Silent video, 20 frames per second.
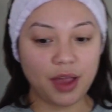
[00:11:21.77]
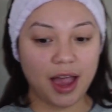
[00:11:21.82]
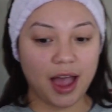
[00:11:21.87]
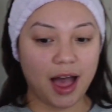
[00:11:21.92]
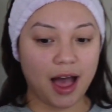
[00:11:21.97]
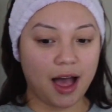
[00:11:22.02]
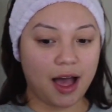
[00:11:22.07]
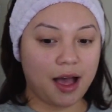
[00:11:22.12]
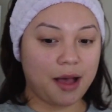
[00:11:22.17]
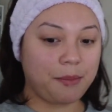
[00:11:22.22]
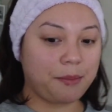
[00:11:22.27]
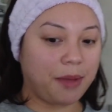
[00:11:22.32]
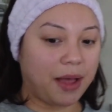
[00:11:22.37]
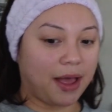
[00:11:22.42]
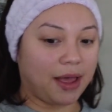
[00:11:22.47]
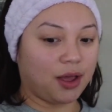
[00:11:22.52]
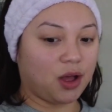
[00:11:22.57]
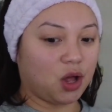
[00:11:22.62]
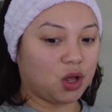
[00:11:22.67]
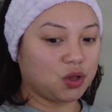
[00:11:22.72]

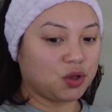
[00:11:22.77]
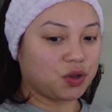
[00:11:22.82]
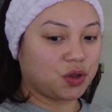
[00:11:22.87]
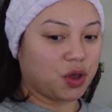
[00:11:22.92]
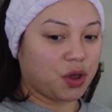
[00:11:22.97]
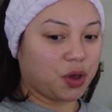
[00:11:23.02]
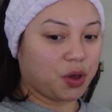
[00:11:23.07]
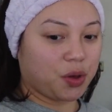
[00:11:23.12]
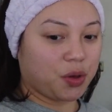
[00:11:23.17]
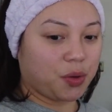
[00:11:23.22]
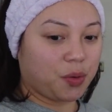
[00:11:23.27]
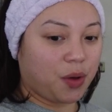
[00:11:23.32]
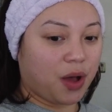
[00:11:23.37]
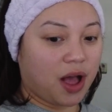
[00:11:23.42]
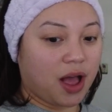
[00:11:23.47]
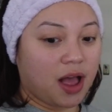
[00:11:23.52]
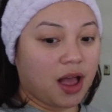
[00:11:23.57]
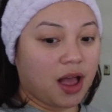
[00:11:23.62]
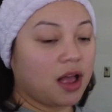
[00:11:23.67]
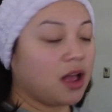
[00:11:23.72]
I also
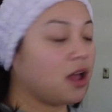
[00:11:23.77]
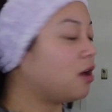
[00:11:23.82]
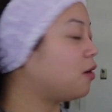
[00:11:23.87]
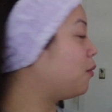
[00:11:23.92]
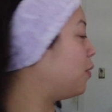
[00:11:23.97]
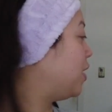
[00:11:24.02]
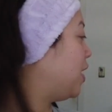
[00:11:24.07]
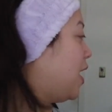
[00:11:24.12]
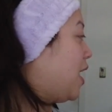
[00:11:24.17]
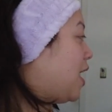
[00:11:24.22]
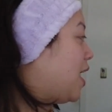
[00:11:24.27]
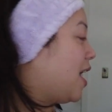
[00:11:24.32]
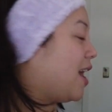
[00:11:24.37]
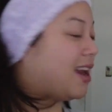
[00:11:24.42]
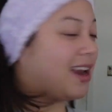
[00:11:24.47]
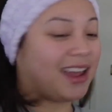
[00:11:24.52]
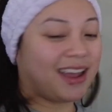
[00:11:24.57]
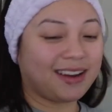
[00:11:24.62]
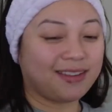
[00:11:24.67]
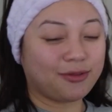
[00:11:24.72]
went
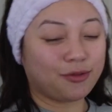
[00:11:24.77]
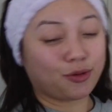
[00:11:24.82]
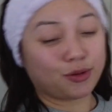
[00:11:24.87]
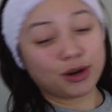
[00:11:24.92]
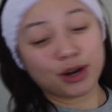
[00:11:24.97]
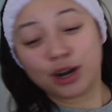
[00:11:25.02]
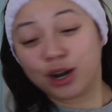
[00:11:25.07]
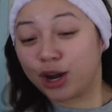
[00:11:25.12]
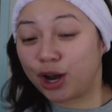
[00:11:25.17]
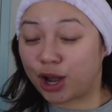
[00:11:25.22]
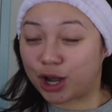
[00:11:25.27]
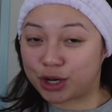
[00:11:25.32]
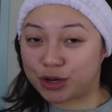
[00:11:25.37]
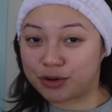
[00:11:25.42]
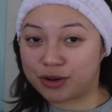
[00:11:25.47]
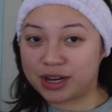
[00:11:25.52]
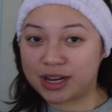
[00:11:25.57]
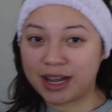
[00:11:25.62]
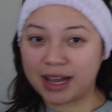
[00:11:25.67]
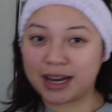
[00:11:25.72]
ahead and folded laundry,